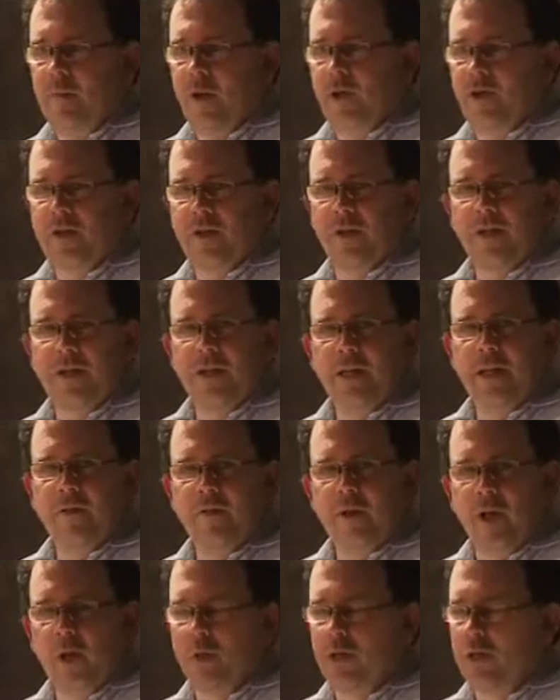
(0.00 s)
Partially,
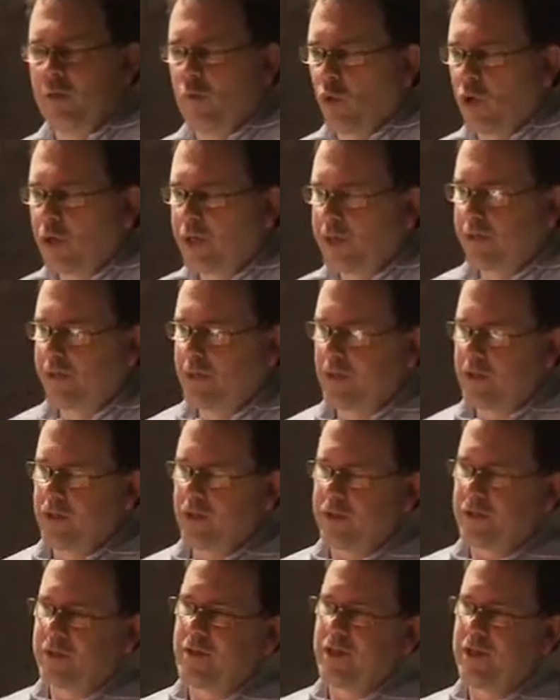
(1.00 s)
I didn't work in
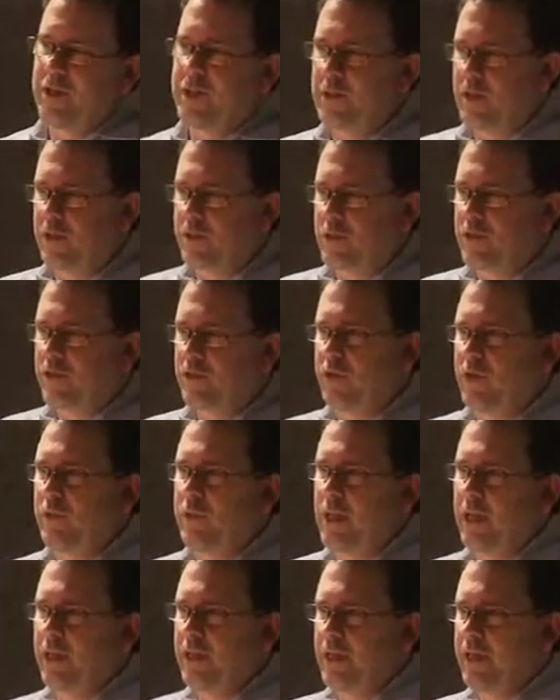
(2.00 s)
digital cities. I was intrigued
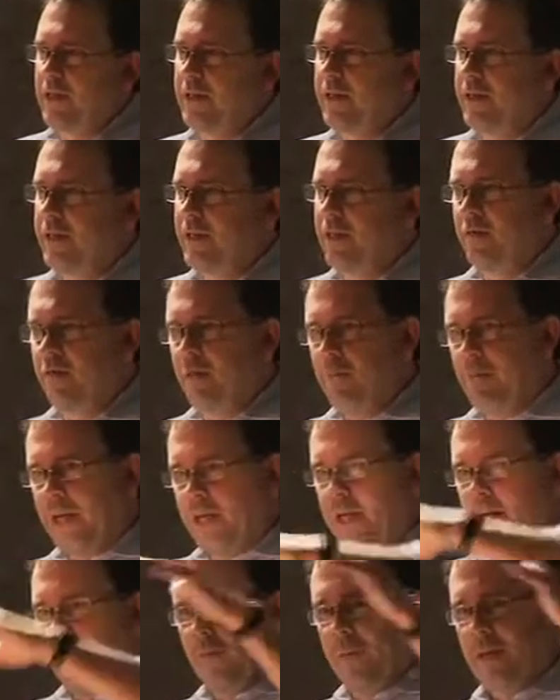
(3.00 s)
by the idea of a
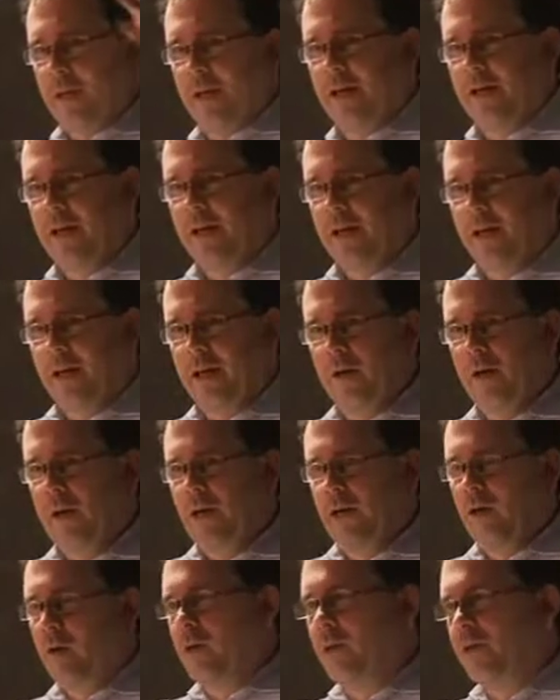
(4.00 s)
big company like
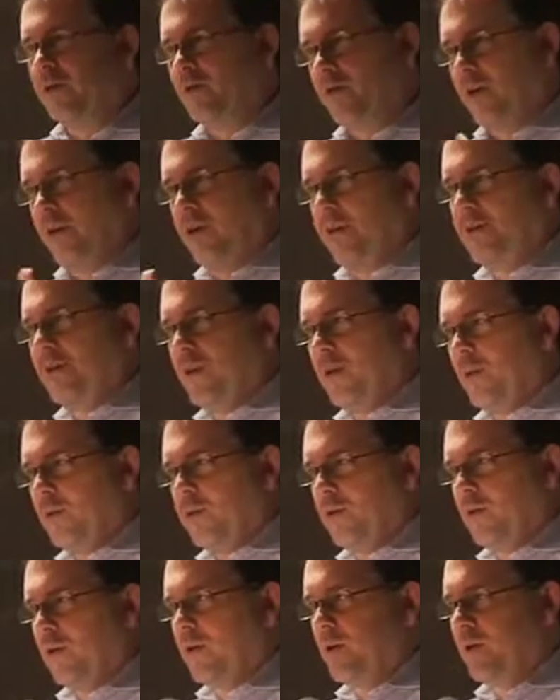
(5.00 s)
AOL trying to go
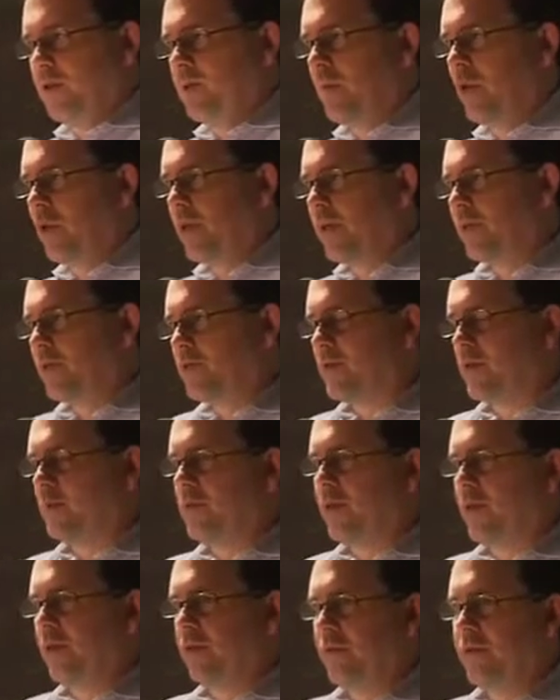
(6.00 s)
into all these markets and
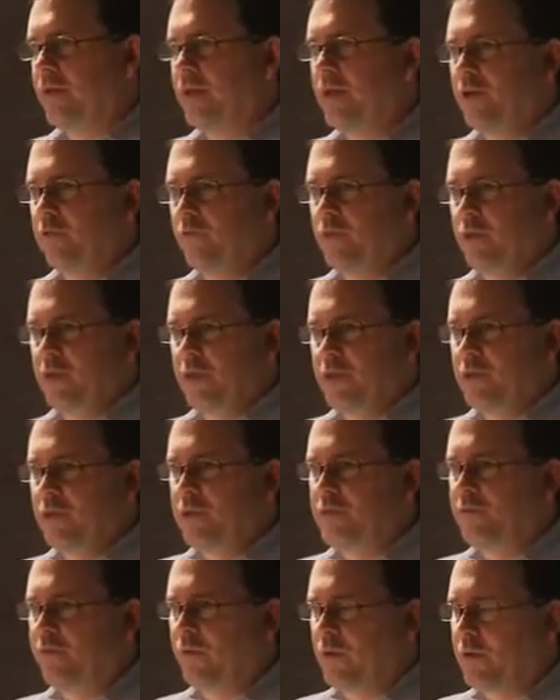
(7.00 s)
build really
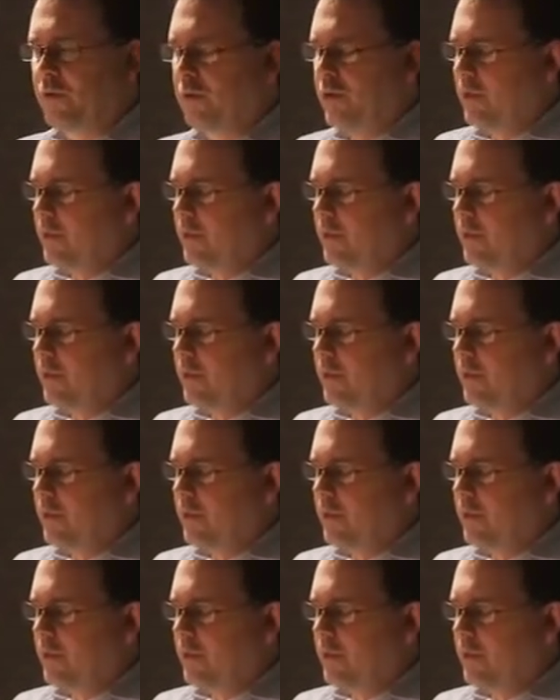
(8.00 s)
useful